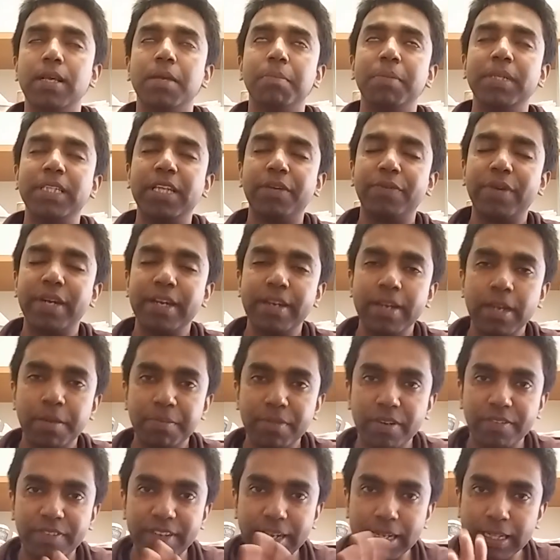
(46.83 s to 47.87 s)
But there were a
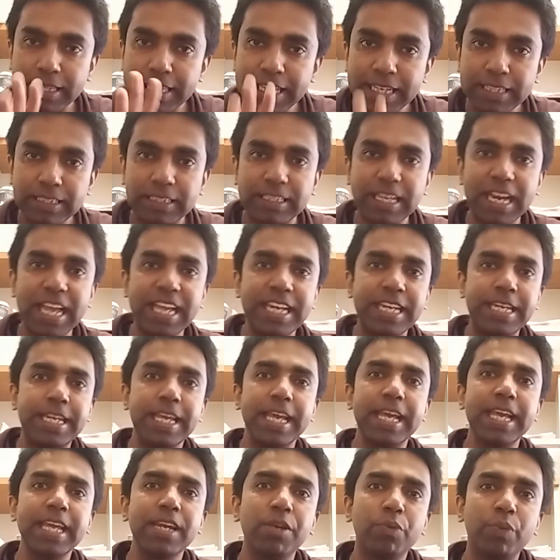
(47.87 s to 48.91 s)
number of little things that I
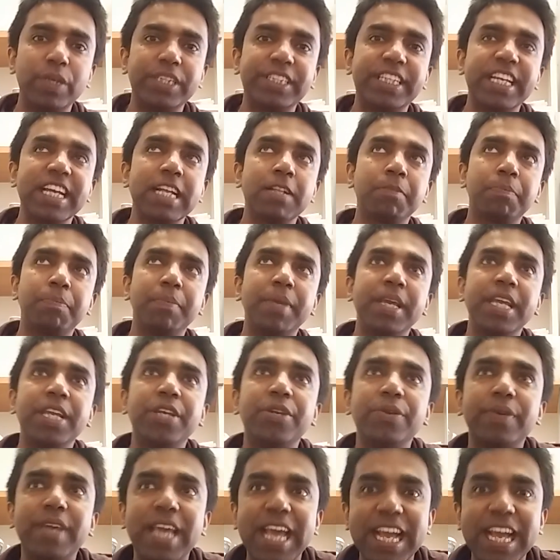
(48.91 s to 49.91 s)
did which helped me to